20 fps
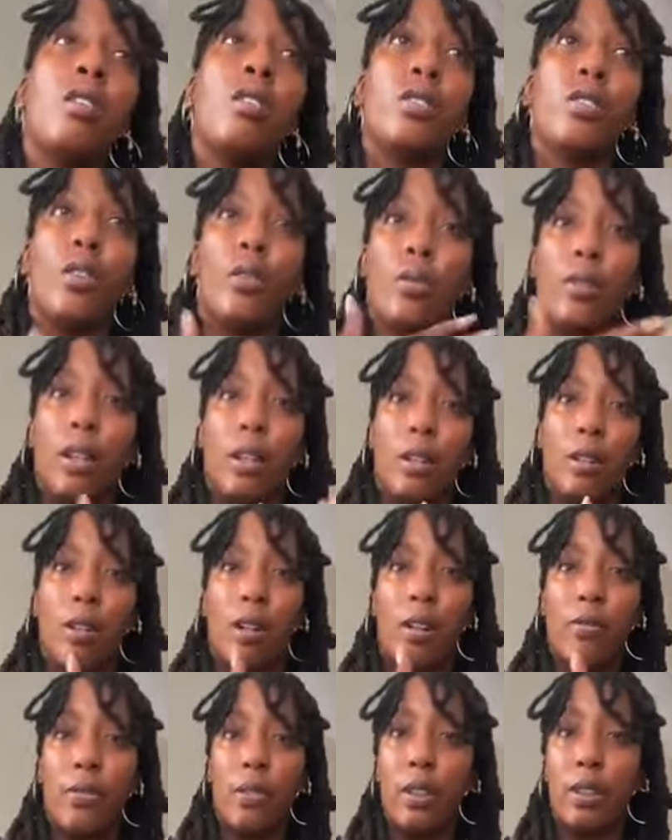So cutting
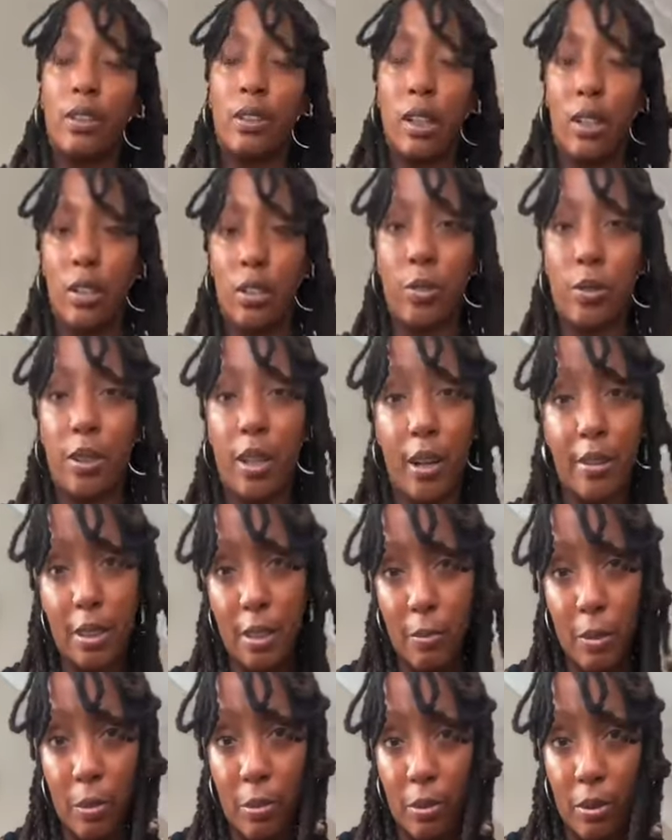off exchanges with
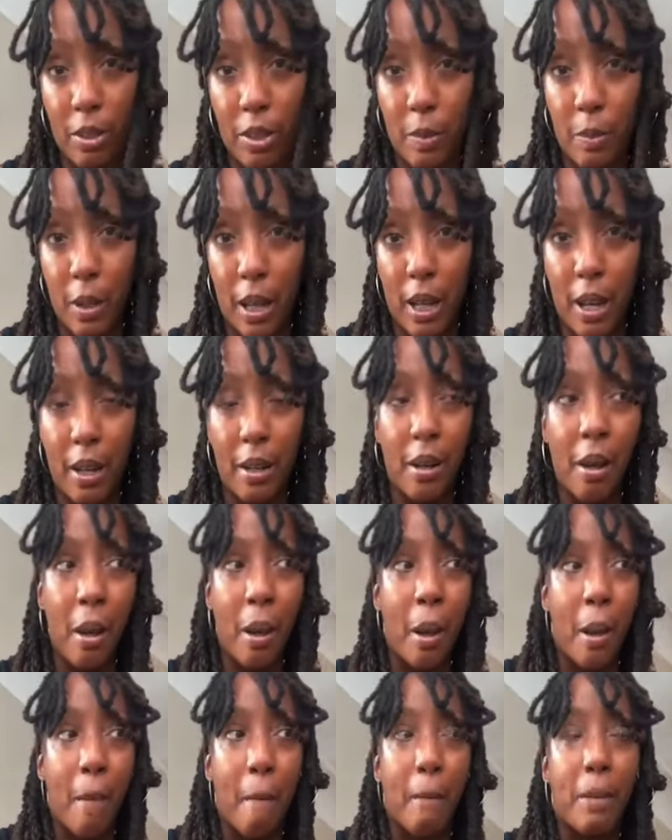toxic people is bad.
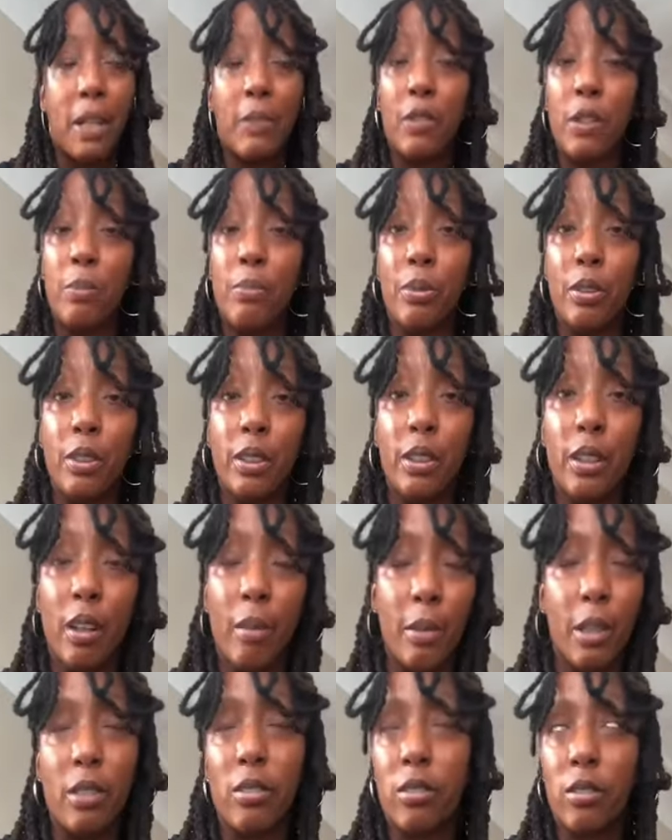But if you're building,
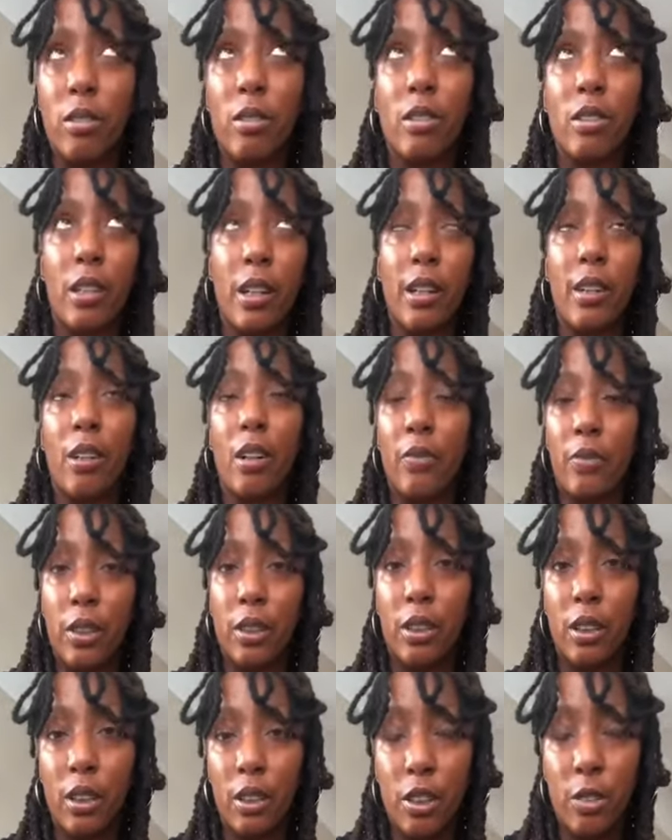I mean, cutting off
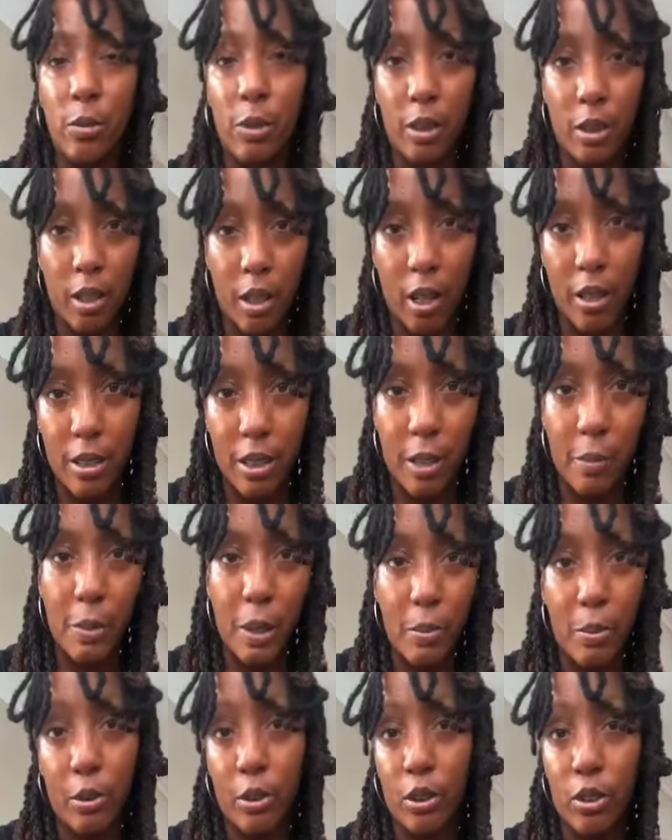exchanges with toxic
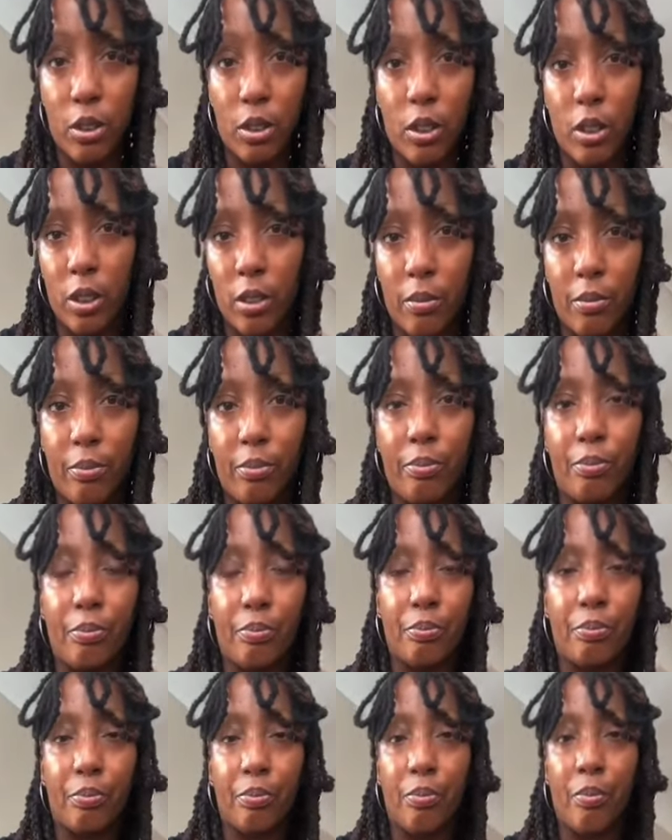people is good.
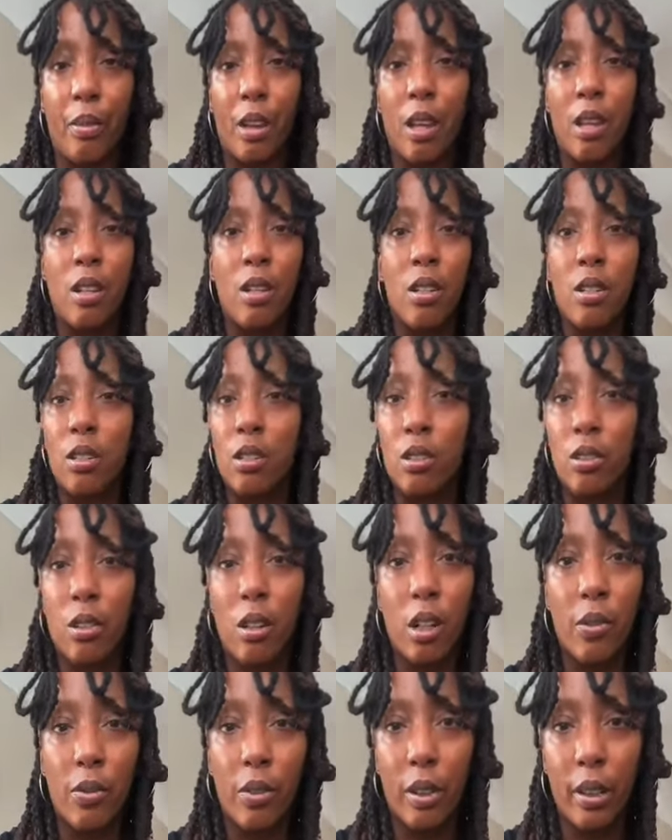
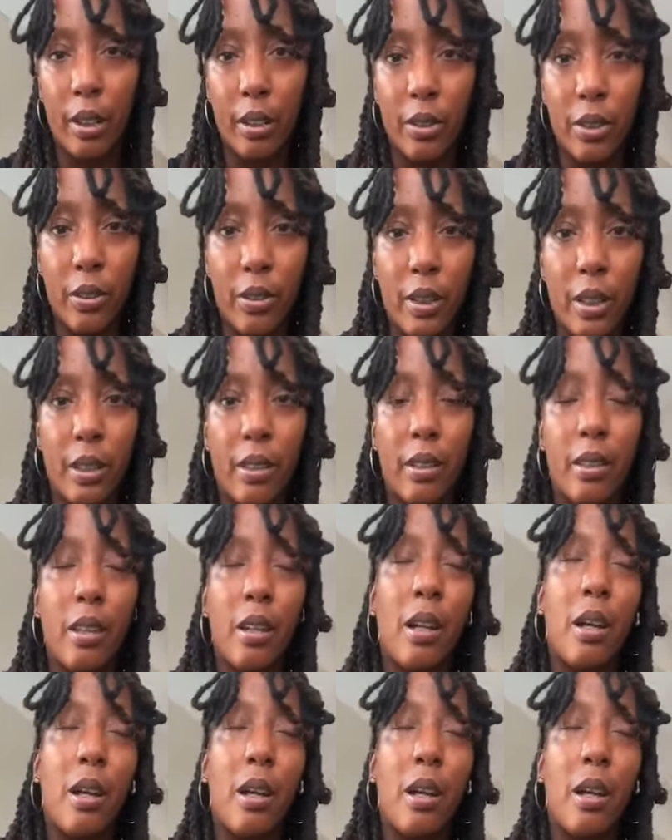Sorry for a loud train.